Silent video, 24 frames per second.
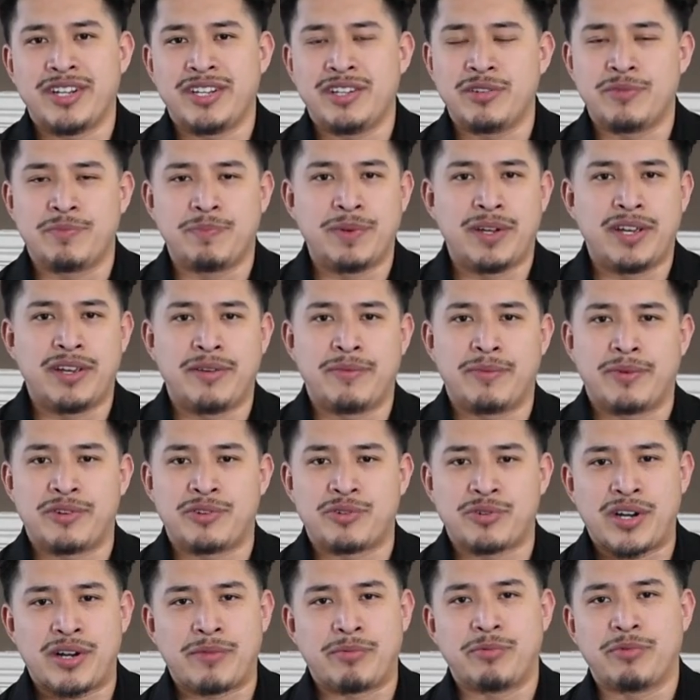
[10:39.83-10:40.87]
You'll be able to
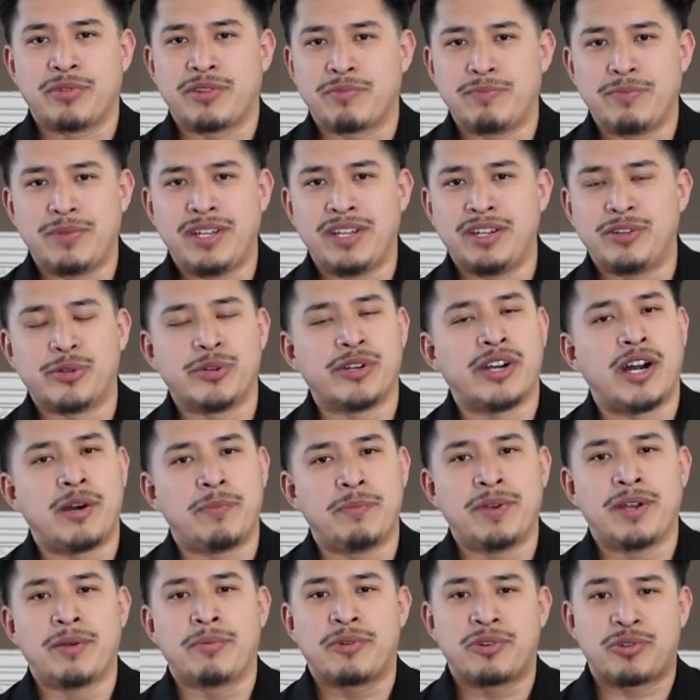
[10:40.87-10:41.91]
travel with me, or I'll
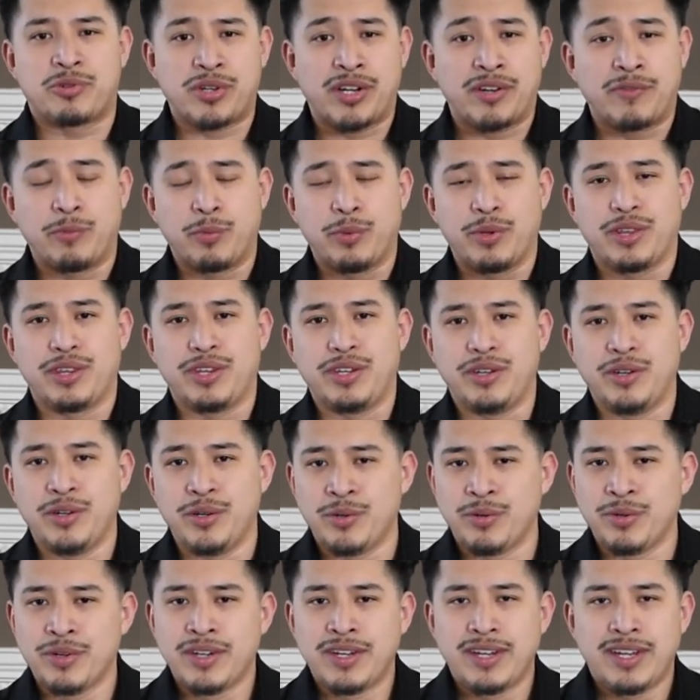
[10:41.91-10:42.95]
be able to travel with
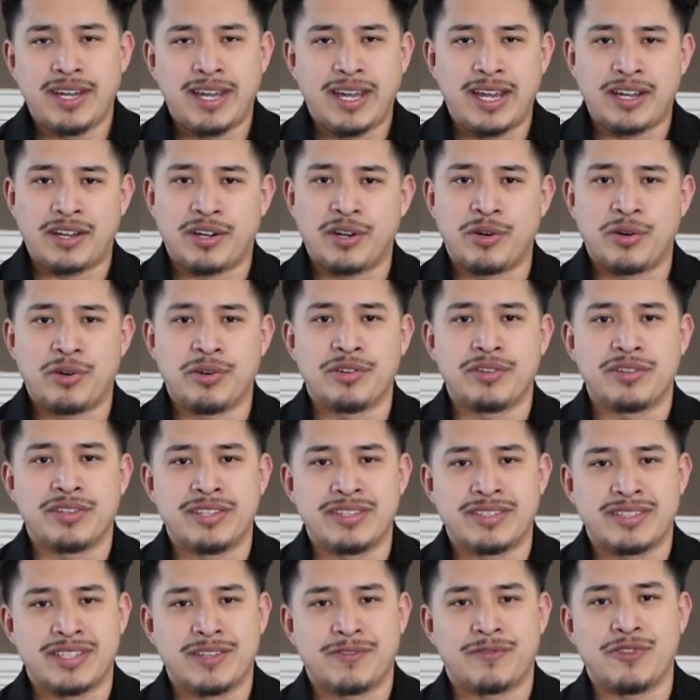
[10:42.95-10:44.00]
you and go on
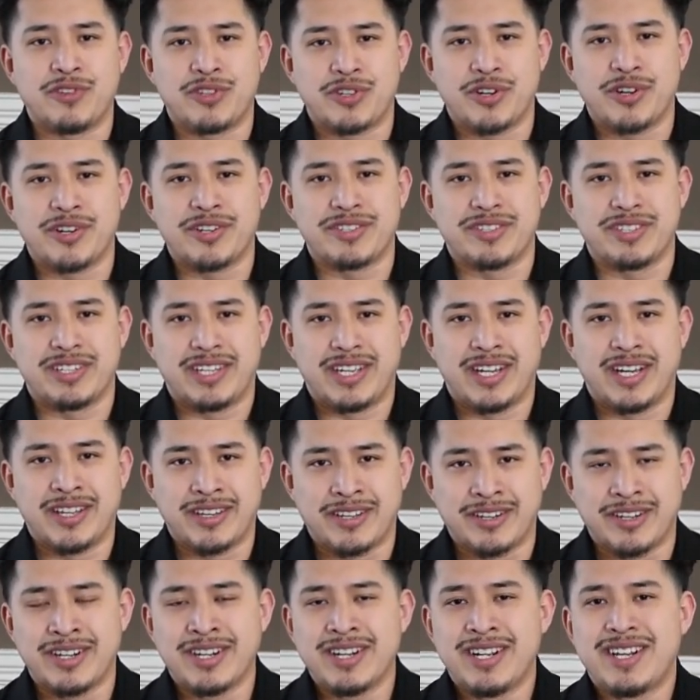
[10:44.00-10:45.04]
this different journeys
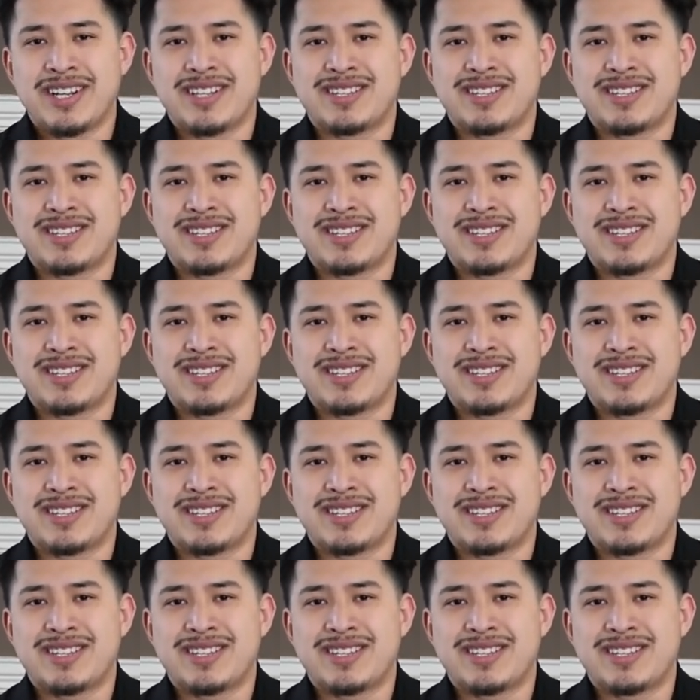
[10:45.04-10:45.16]
together.